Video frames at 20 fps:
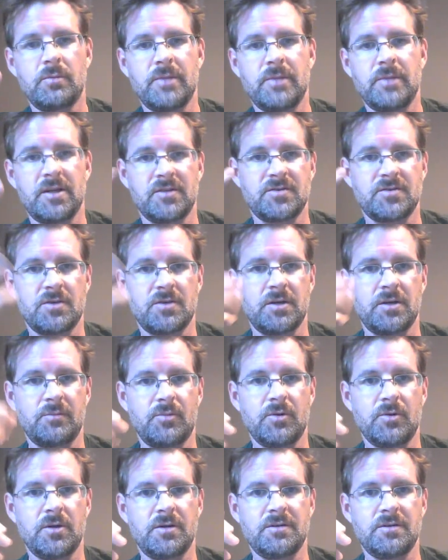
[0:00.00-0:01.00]
my electronic
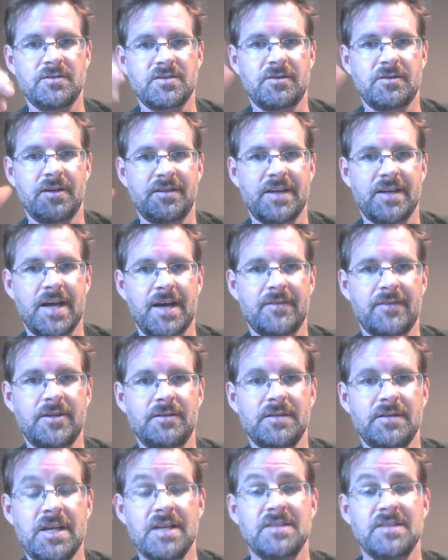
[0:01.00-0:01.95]
board. It's great to have it.